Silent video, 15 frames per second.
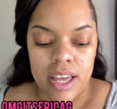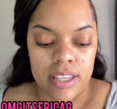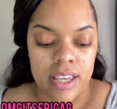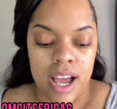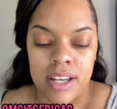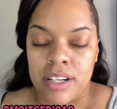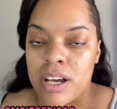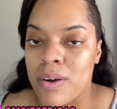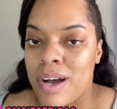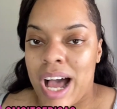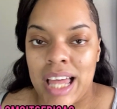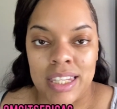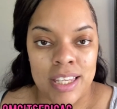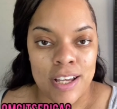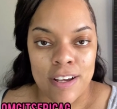Y'all know I
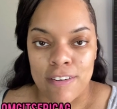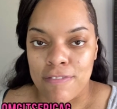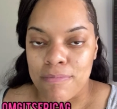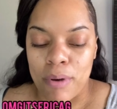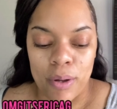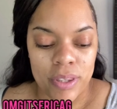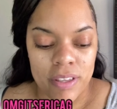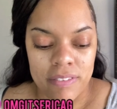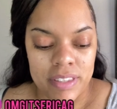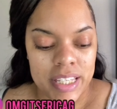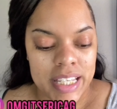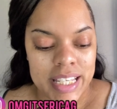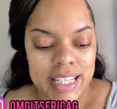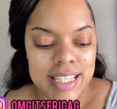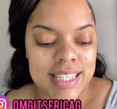love both of
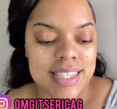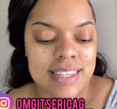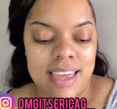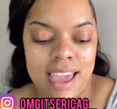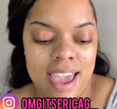these